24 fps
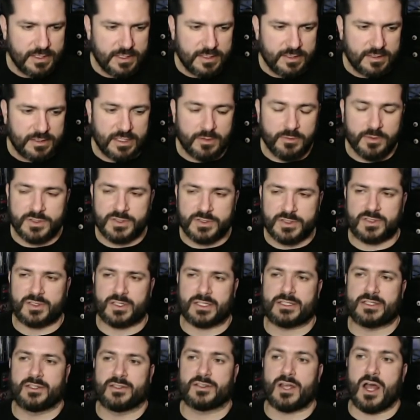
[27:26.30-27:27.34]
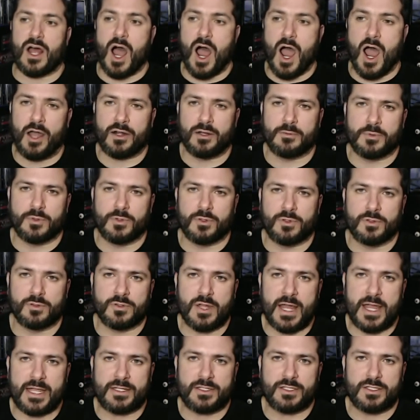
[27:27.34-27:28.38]
there was just like this audible
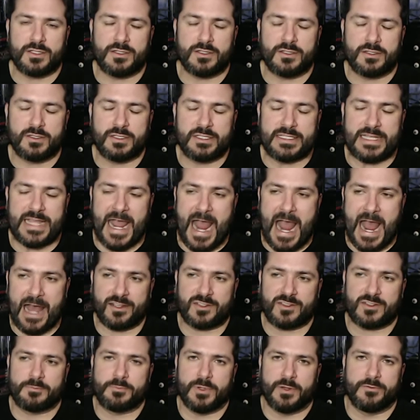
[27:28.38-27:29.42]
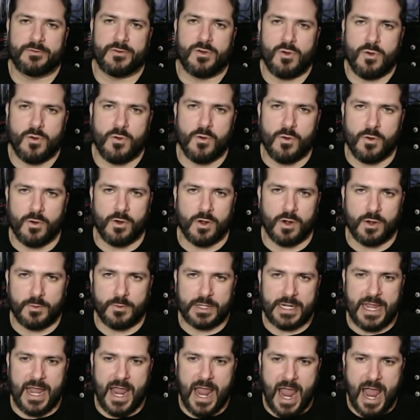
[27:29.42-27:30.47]
like gasp of horror
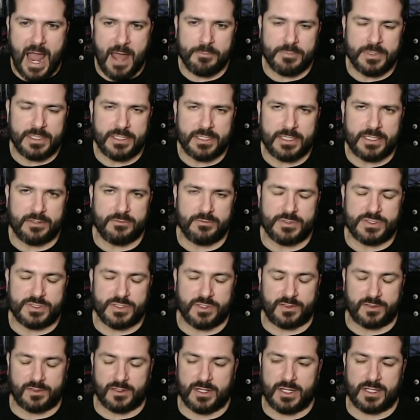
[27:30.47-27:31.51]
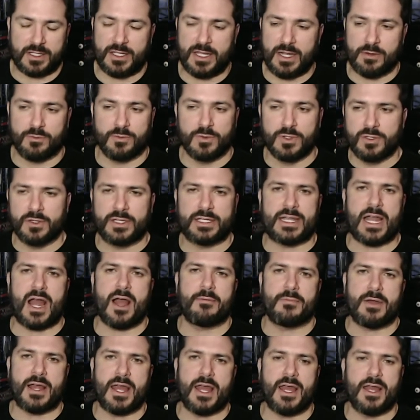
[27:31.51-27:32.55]
when it happened. And it was just like, it really got
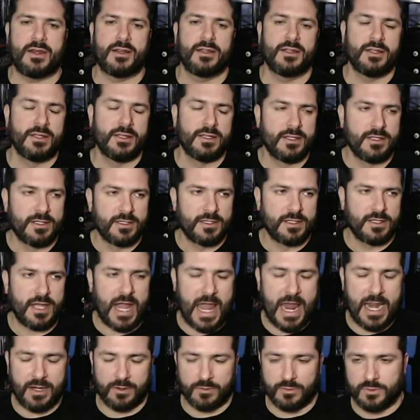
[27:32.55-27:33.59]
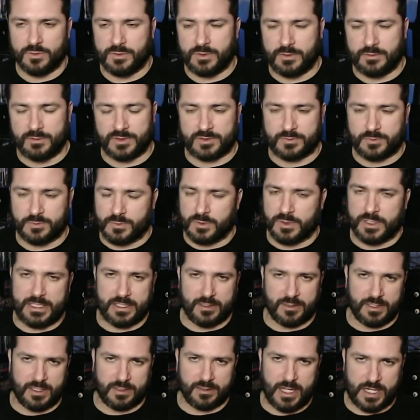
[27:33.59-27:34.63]
in my head. It was really
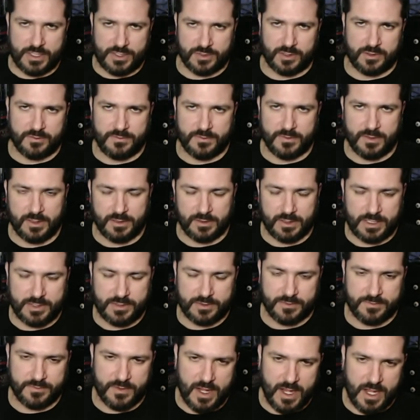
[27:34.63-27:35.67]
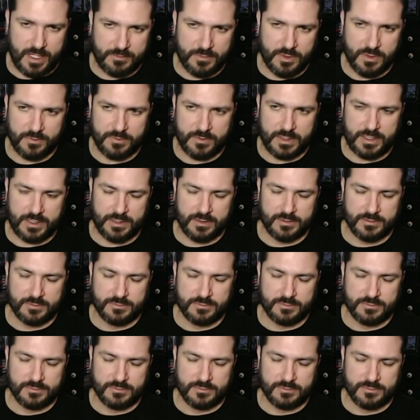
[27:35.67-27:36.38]
electrifying movie